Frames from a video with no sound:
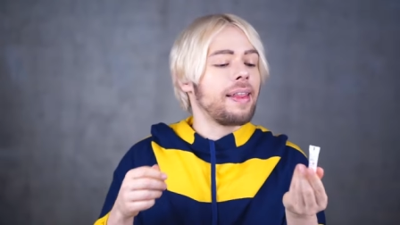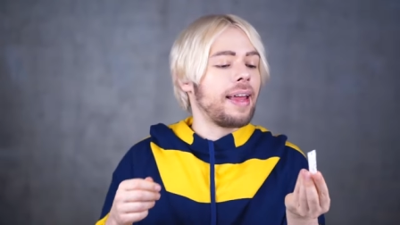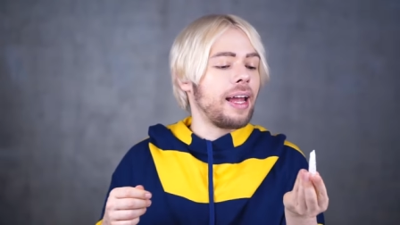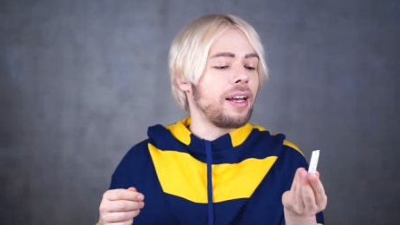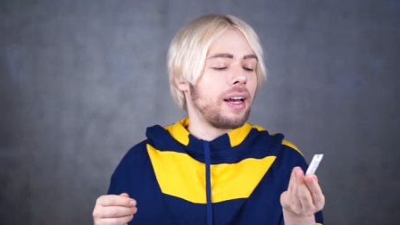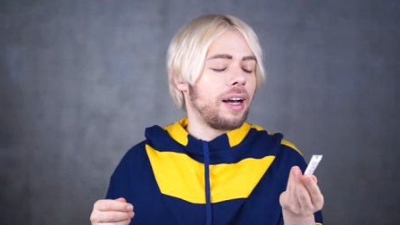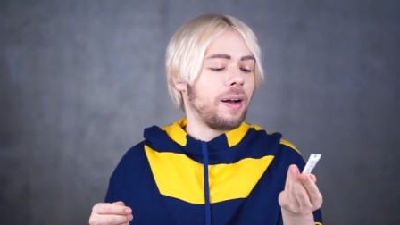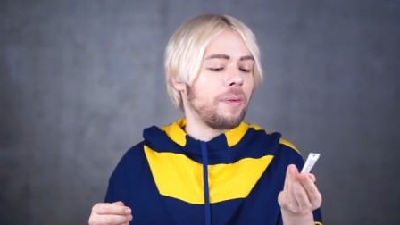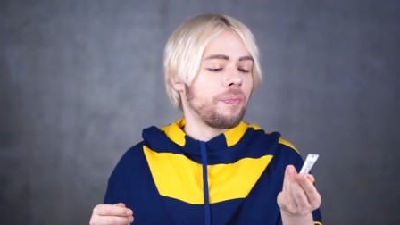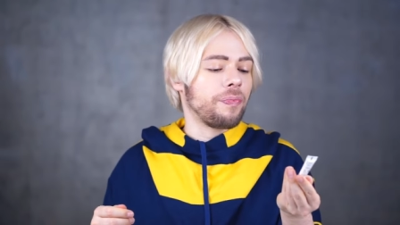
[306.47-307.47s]
And then
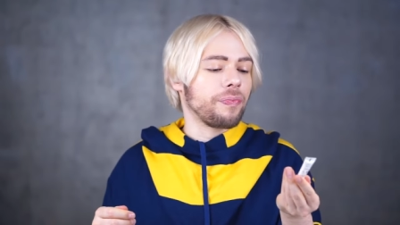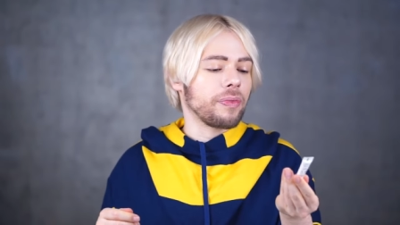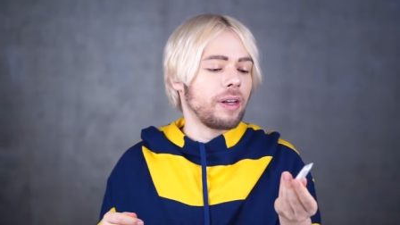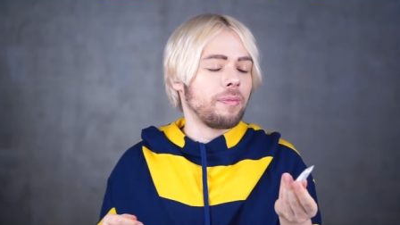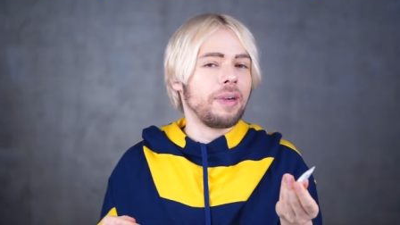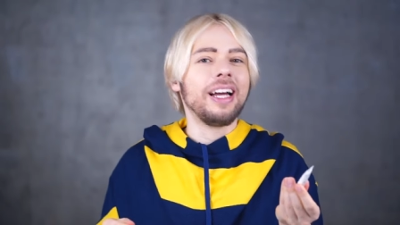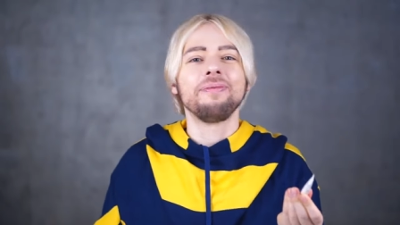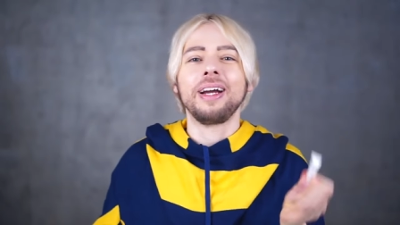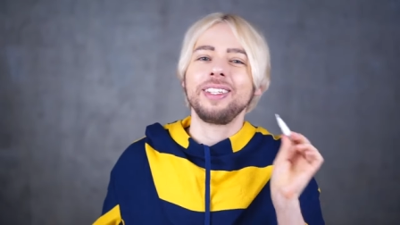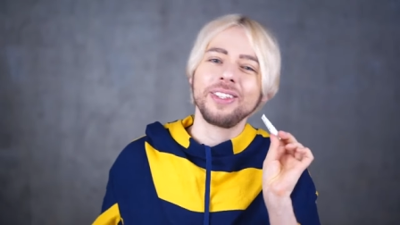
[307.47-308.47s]
um,
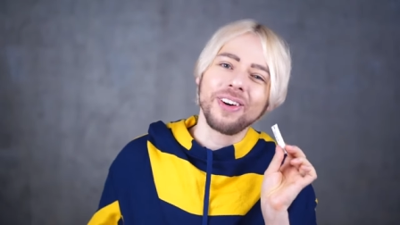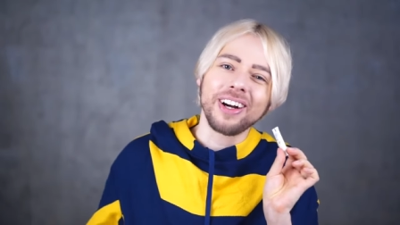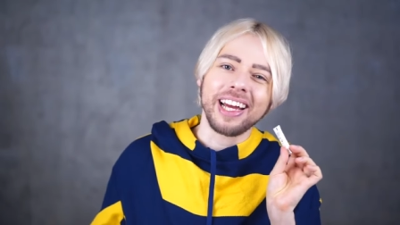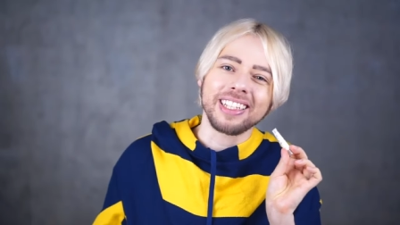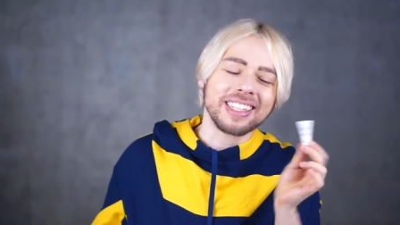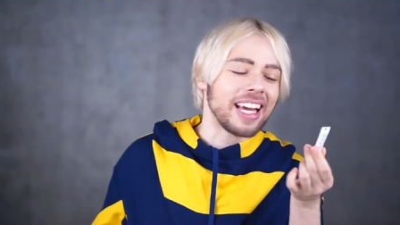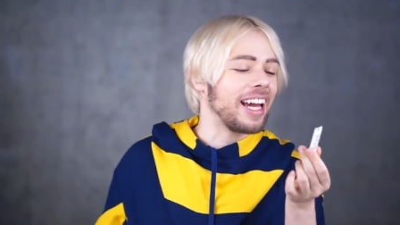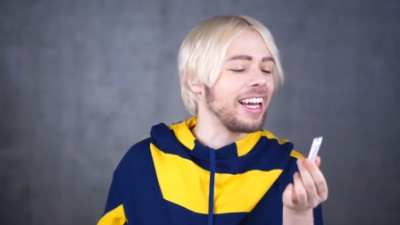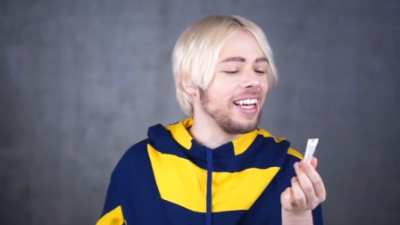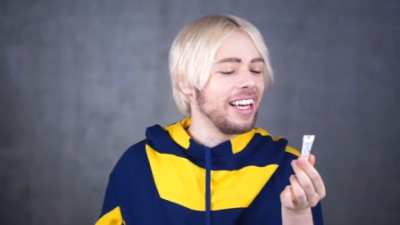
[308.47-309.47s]
my Dior S
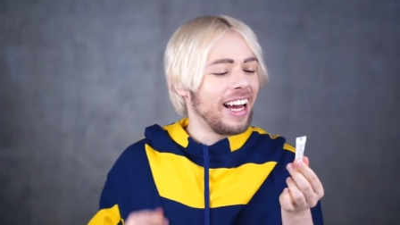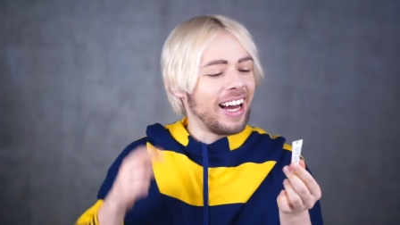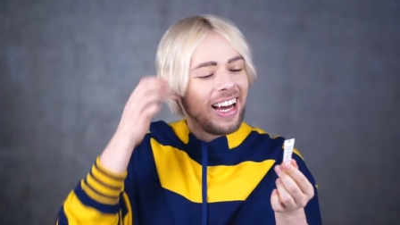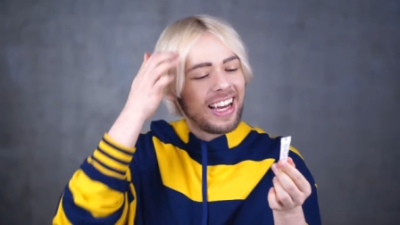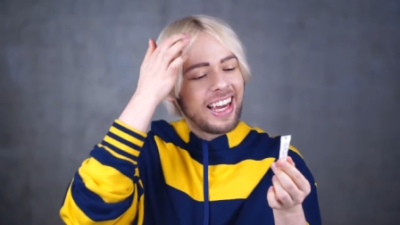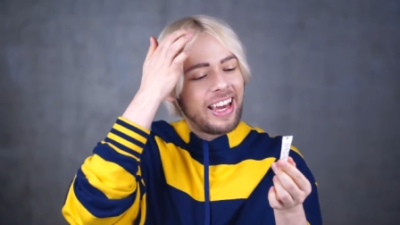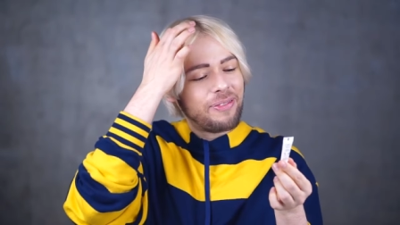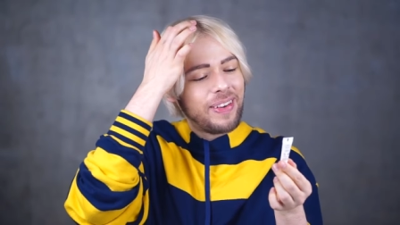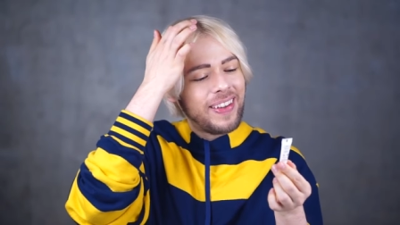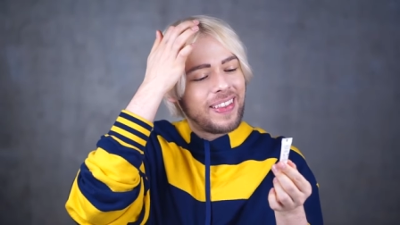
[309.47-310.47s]
A uh,
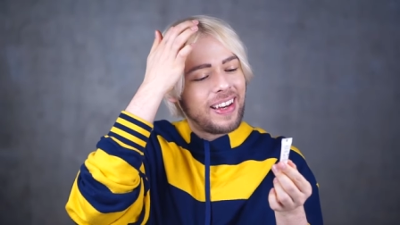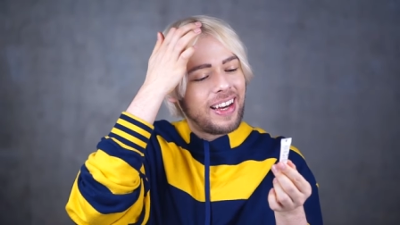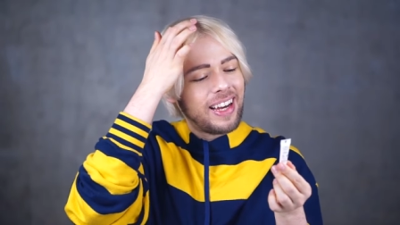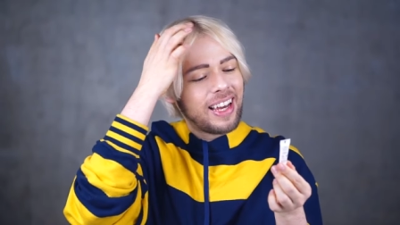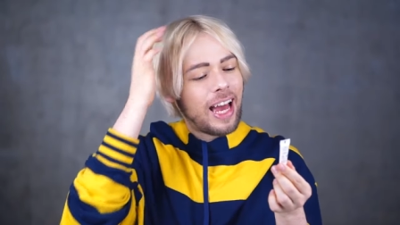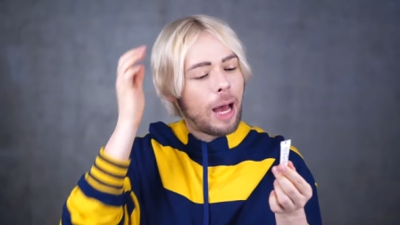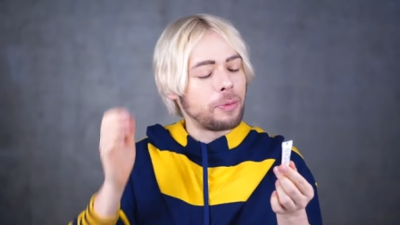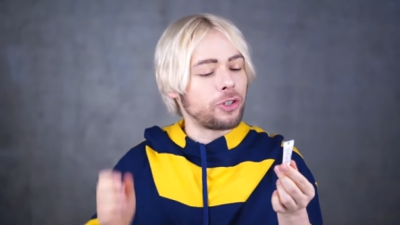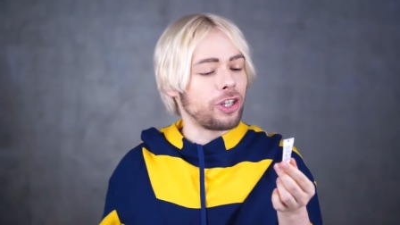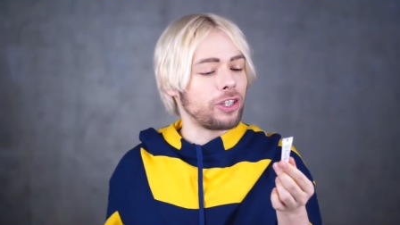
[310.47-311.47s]
gave me the
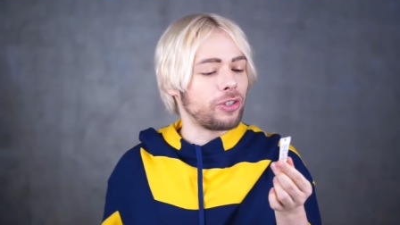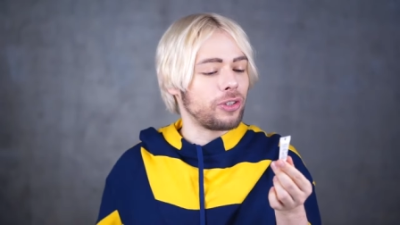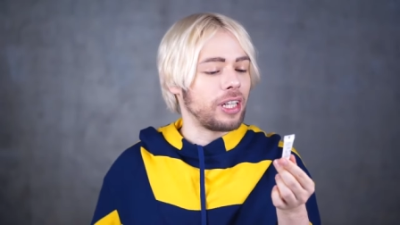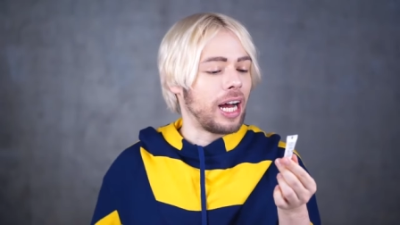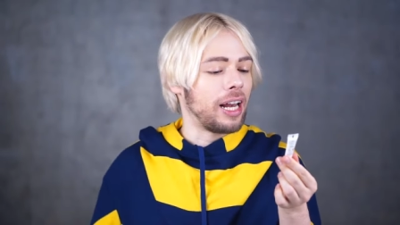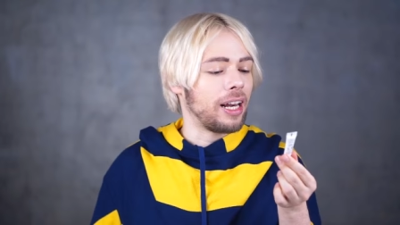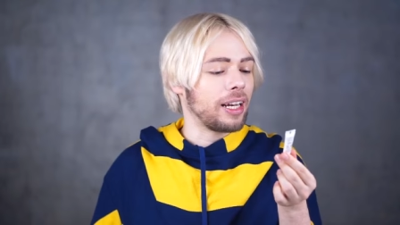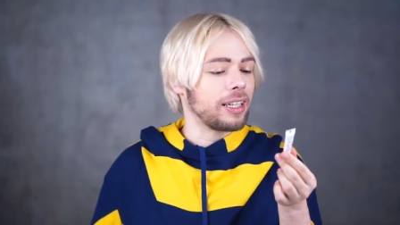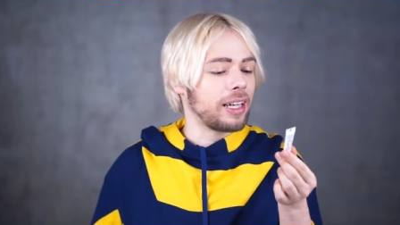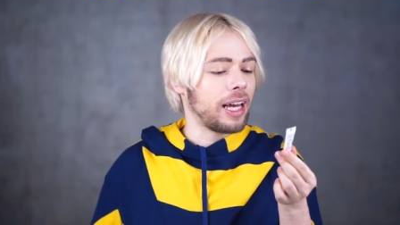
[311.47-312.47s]
Capture Totale
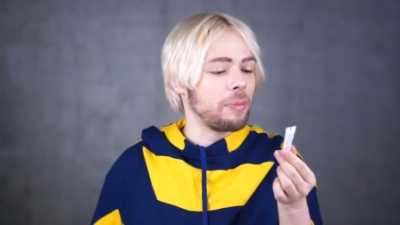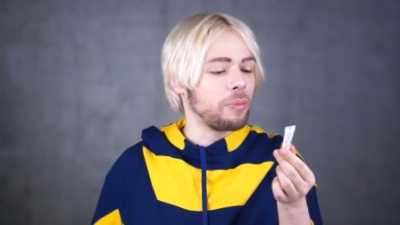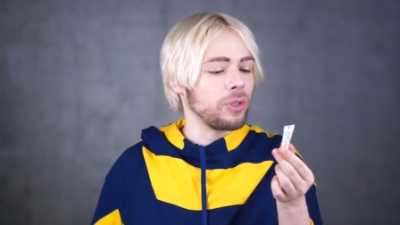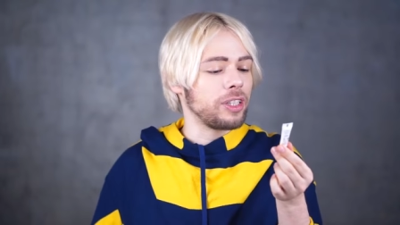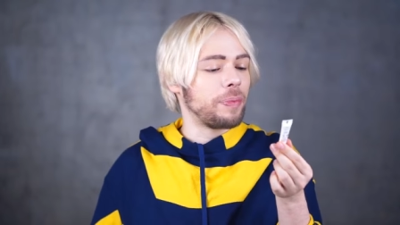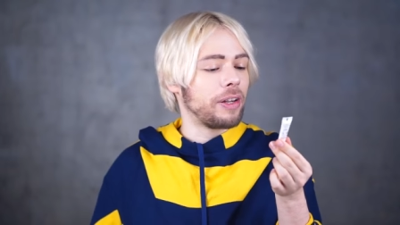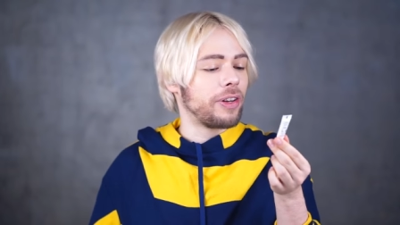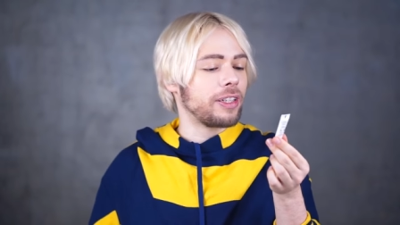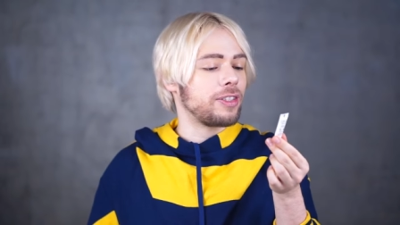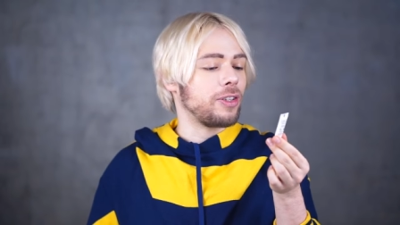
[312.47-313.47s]
La Creme
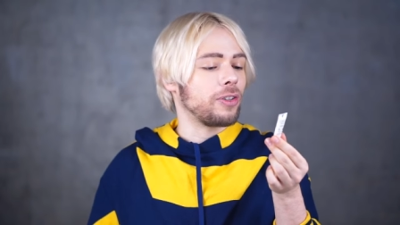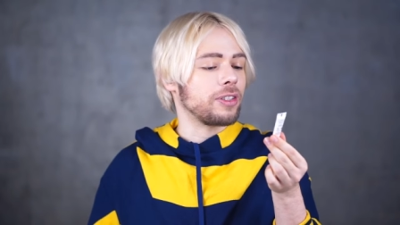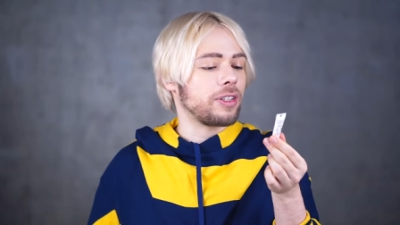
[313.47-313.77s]
Multiperfection.